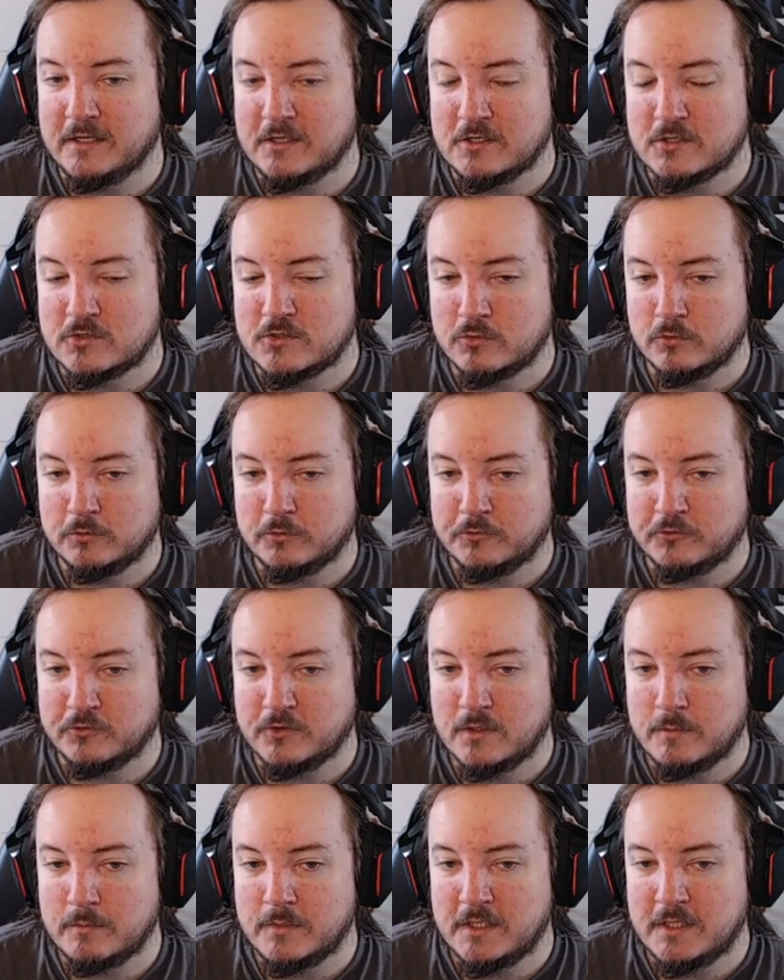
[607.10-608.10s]
controller is
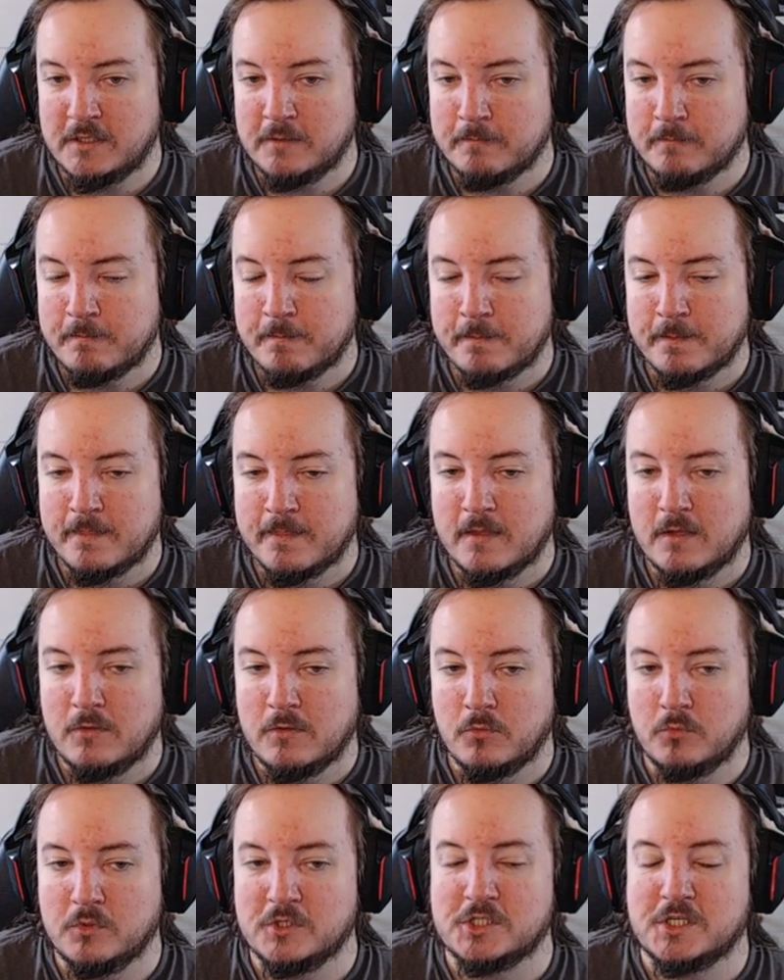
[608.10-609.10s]
going to be,
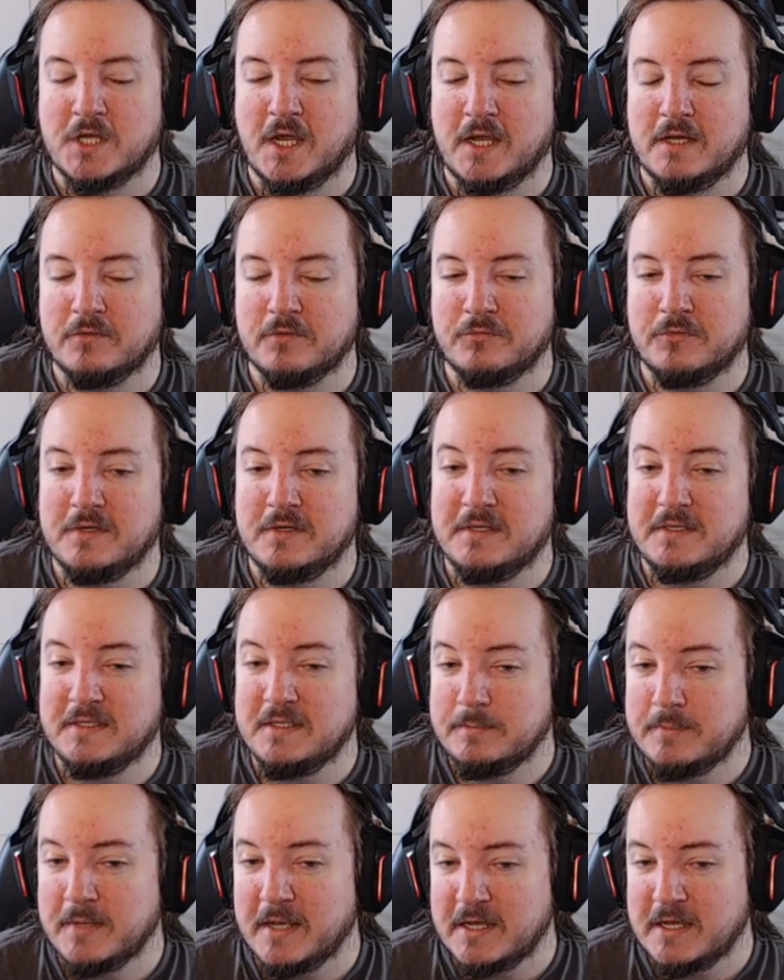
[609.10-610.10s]
which kind of
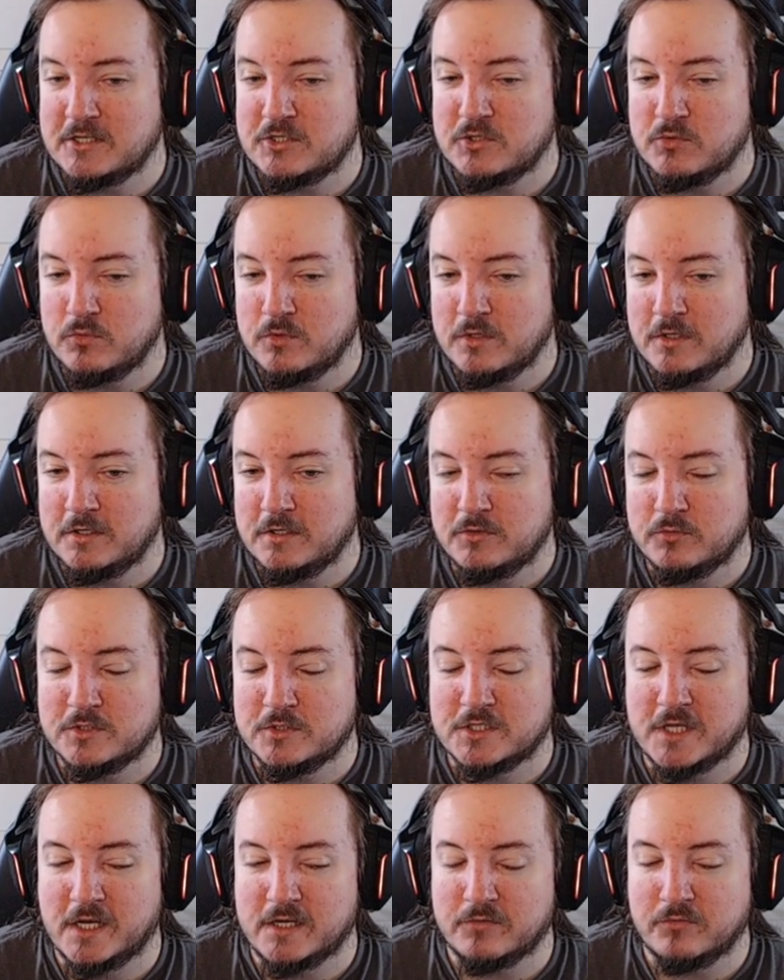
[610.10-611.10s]
D-pad you want,
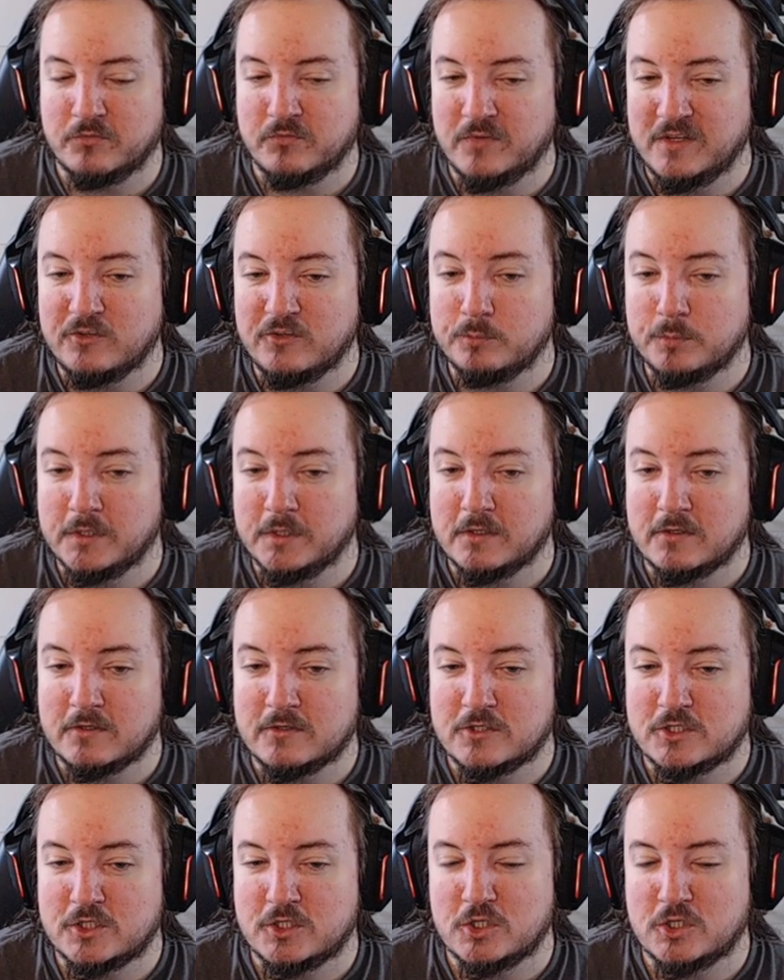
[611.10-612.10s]
which kind of face
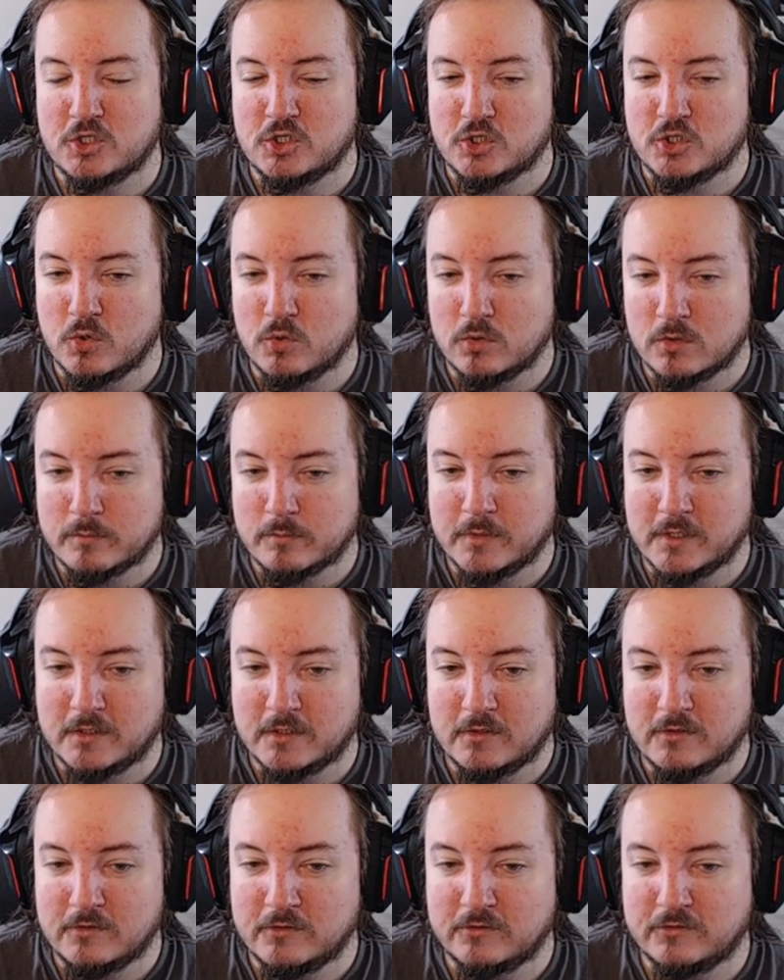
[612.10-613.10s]
buttons, shoulder
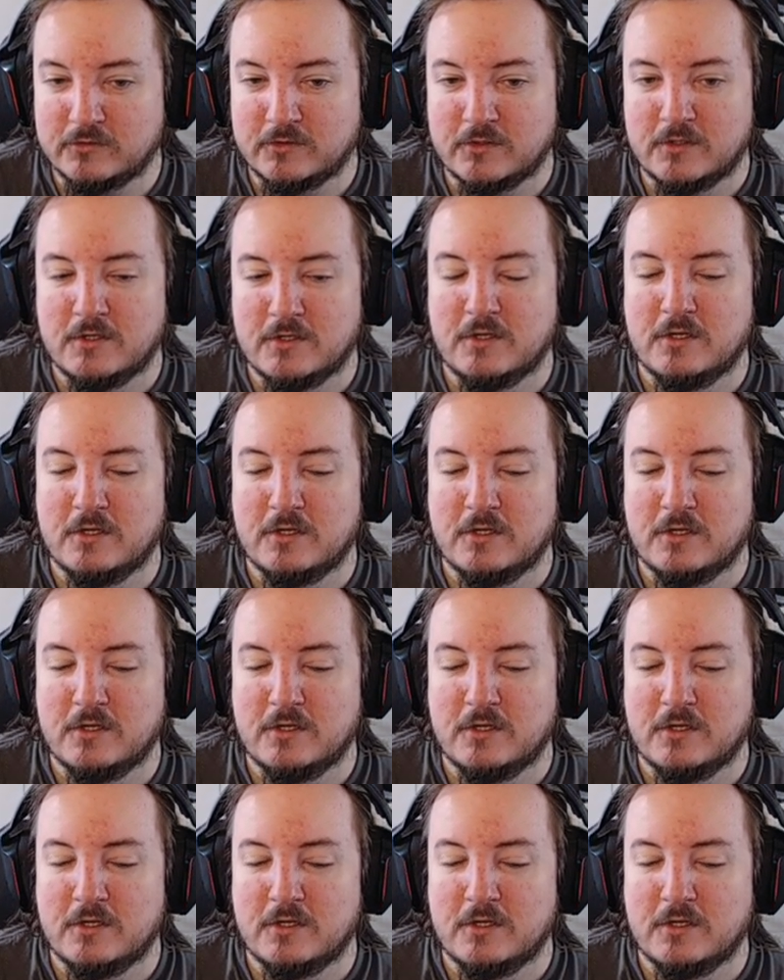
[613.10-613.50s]
buttons,